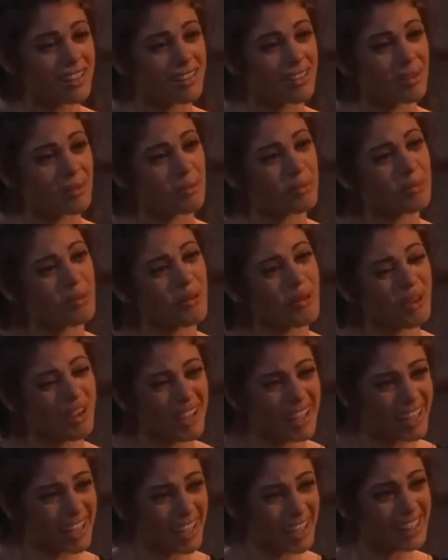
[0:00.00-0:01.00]
And our
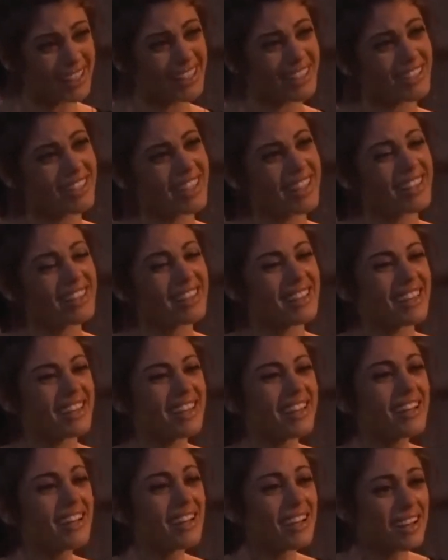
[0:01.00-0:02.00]
boy, little Ethan.
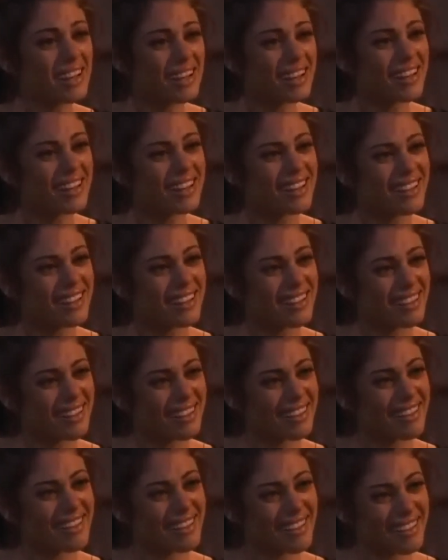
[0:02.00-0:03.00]
And your
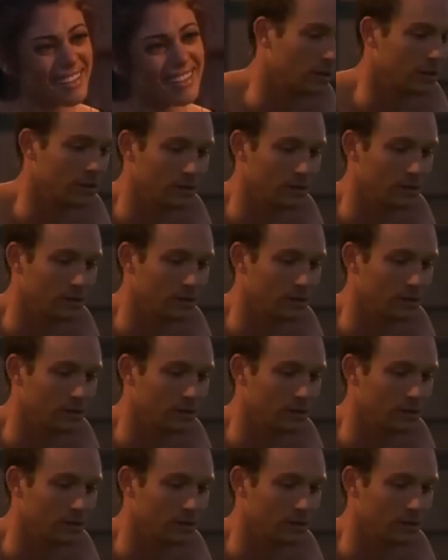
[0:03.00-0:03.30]
son,